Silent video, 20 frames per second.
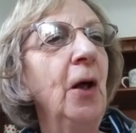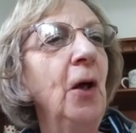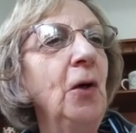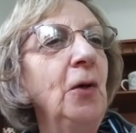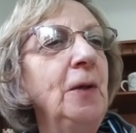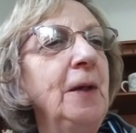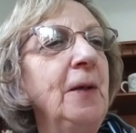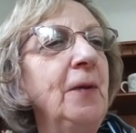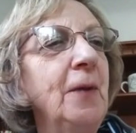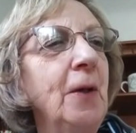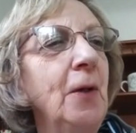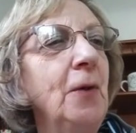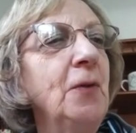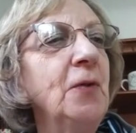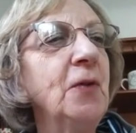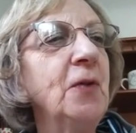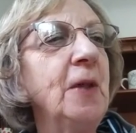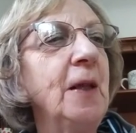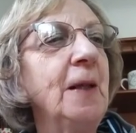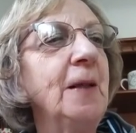Only
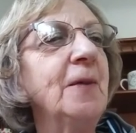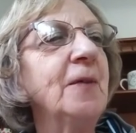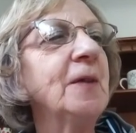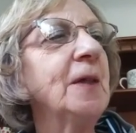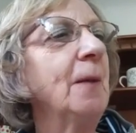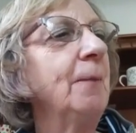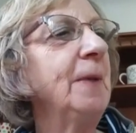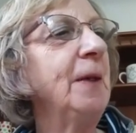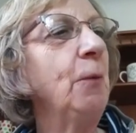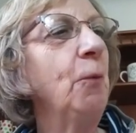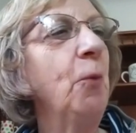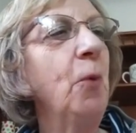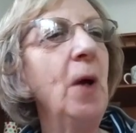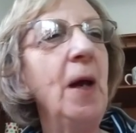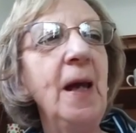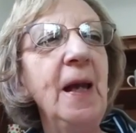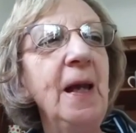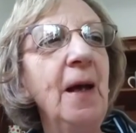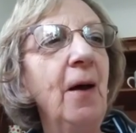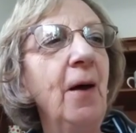those things can be
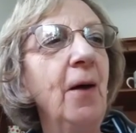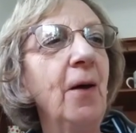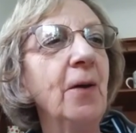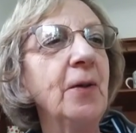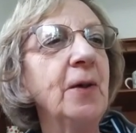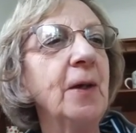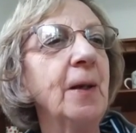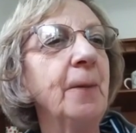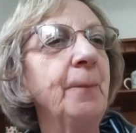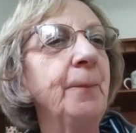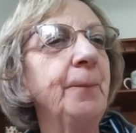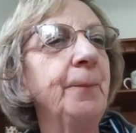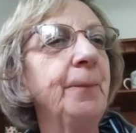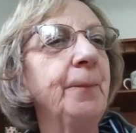way harder.